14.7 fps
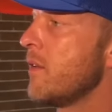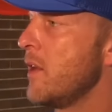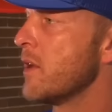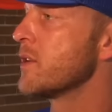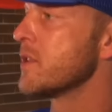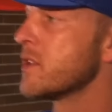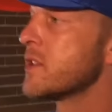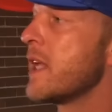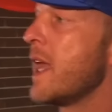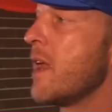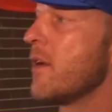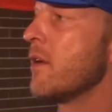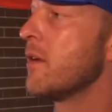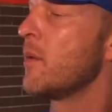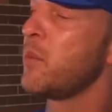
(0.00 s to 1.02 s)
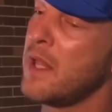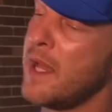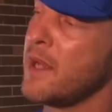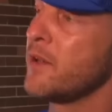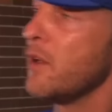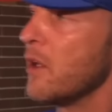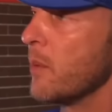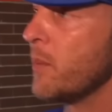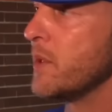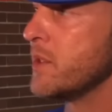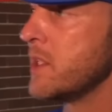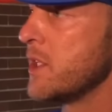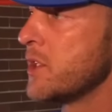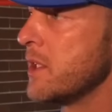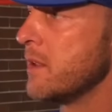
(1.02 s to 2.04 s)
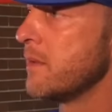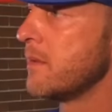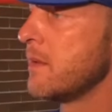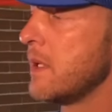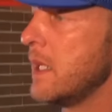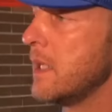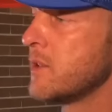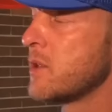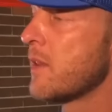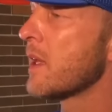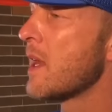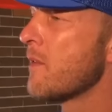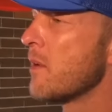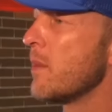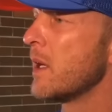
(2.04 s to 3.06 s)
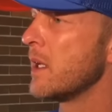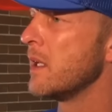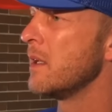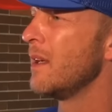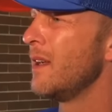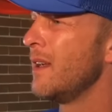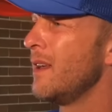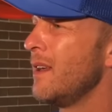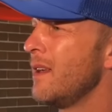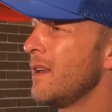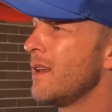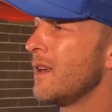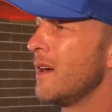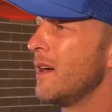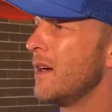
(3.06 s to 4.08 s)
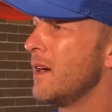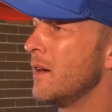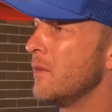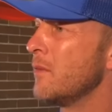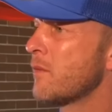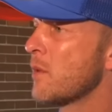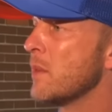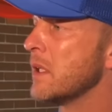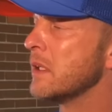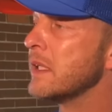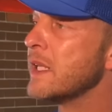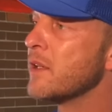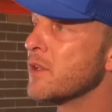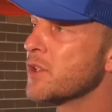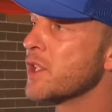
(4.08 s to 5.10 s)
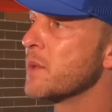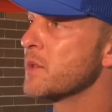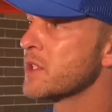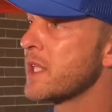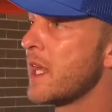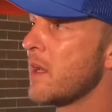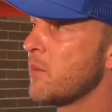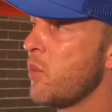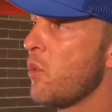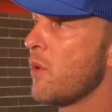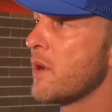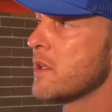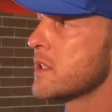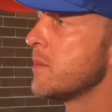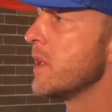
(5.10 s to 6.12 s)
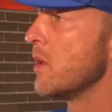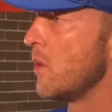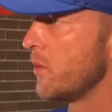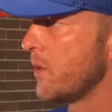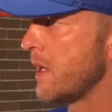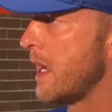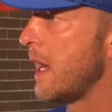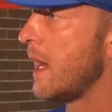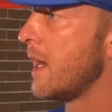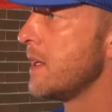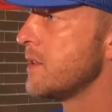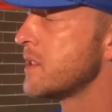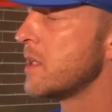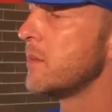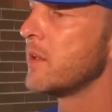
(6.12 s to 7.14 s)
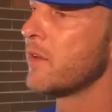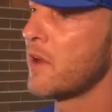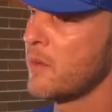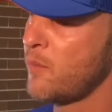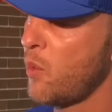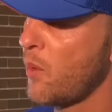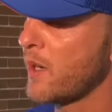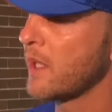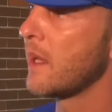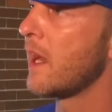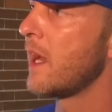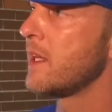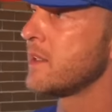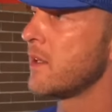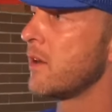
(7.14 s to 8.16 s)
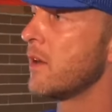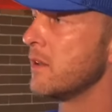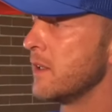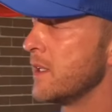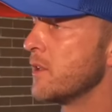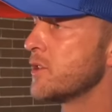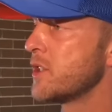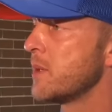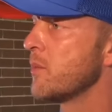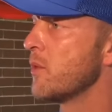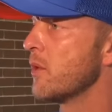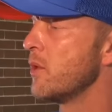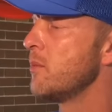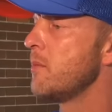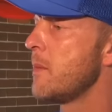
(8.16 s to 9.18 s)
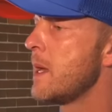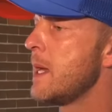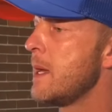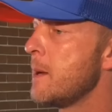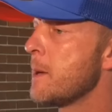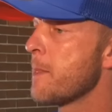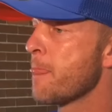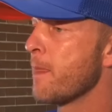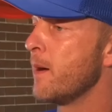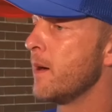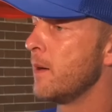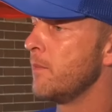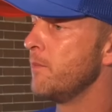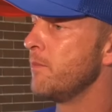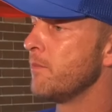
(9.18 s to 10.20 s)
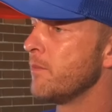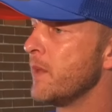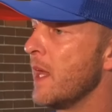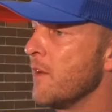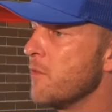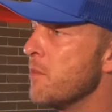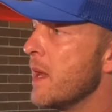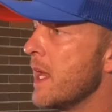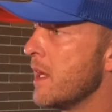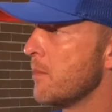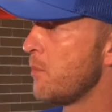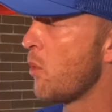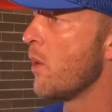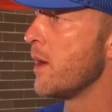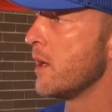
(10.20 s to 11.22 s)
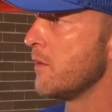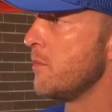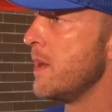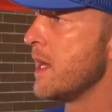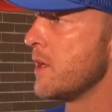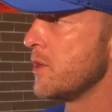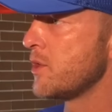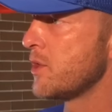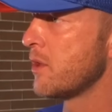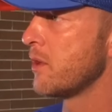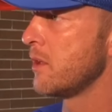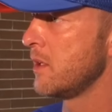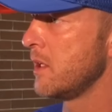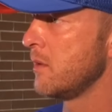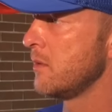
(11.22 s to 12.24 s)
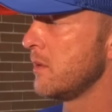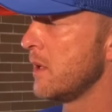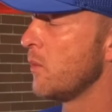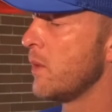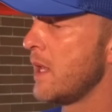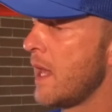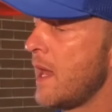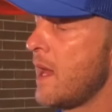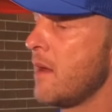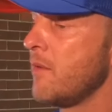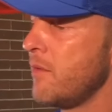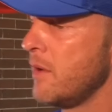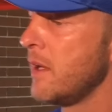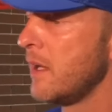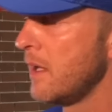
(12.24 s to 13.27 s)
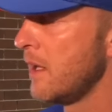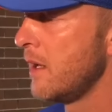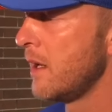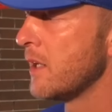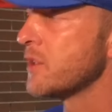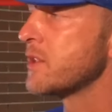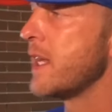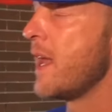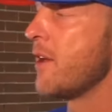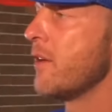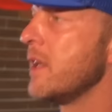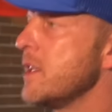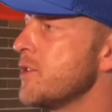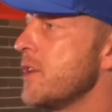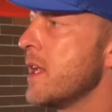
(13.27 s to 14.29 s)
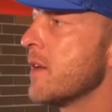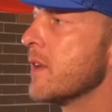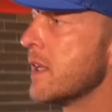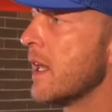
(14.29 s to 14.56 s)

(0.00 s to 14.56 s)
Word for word: There's the standard. Apply it to your position. Uh, so I think everybody, um, from a leadership standpoint, some of the older guys, some of our appointed guys that are on leadership group, um, they've made a point of making sure that, that we have a standard each and every